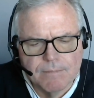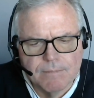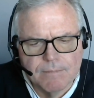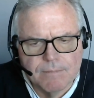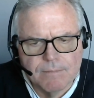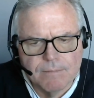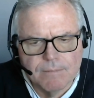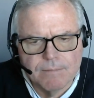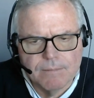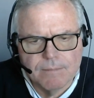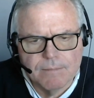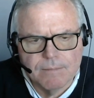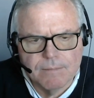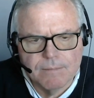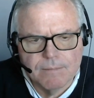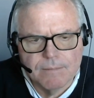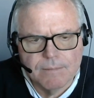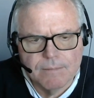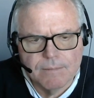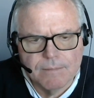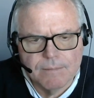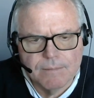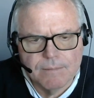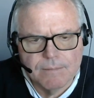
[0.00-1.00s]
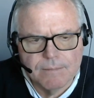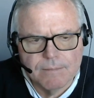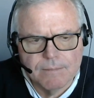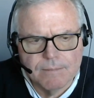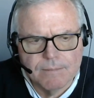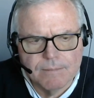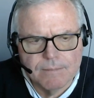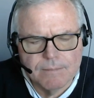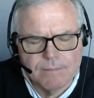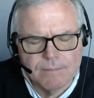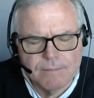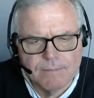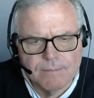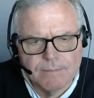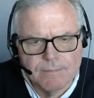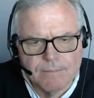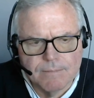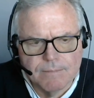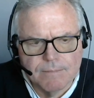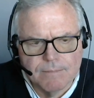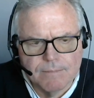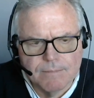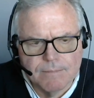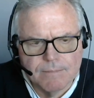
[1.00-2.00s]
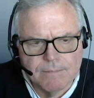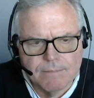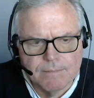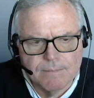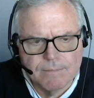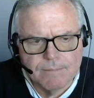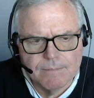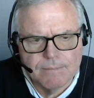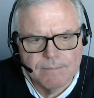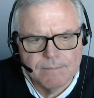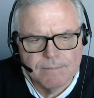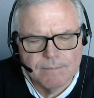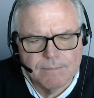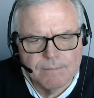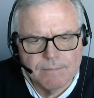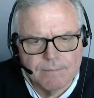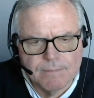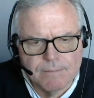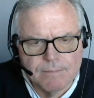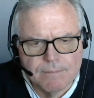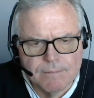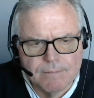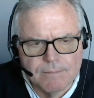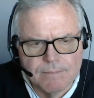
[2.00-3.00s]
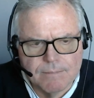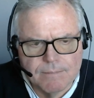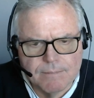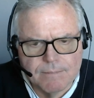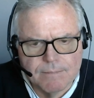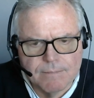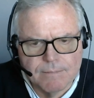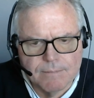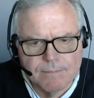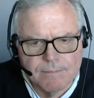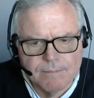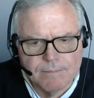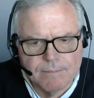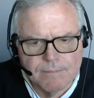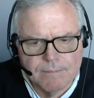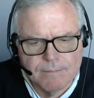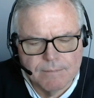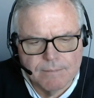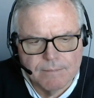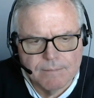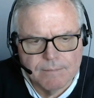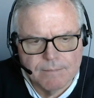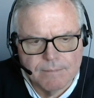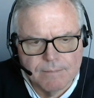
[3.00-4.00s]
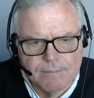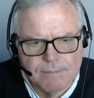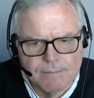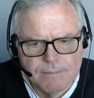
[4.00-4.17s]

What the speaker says: No words are spoken by the person on screen.